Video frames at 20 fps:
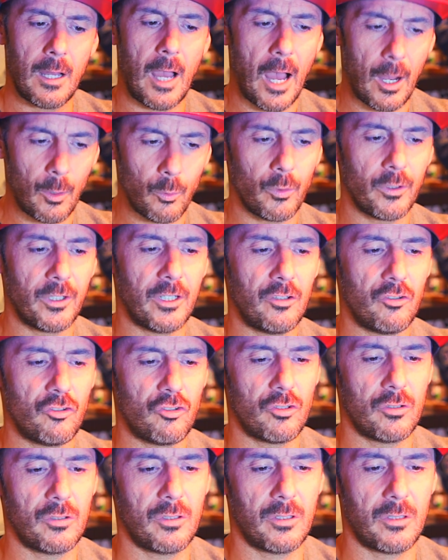I won in
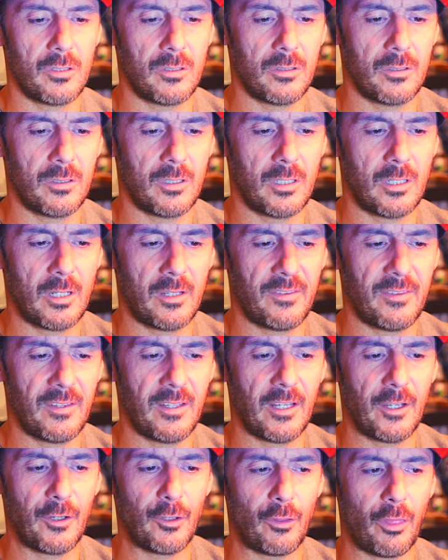junior, and I
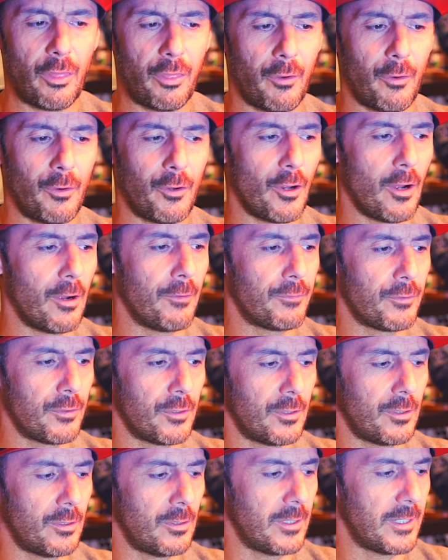think I got 3rd
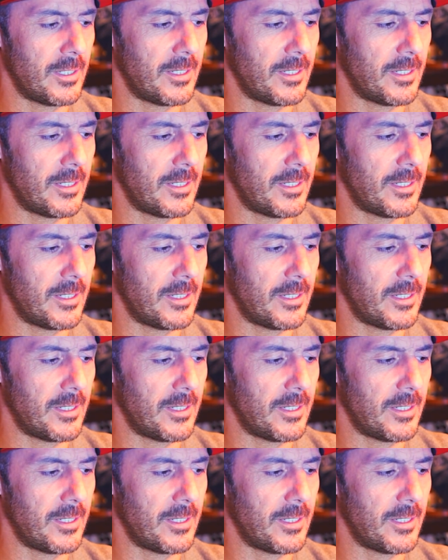overall.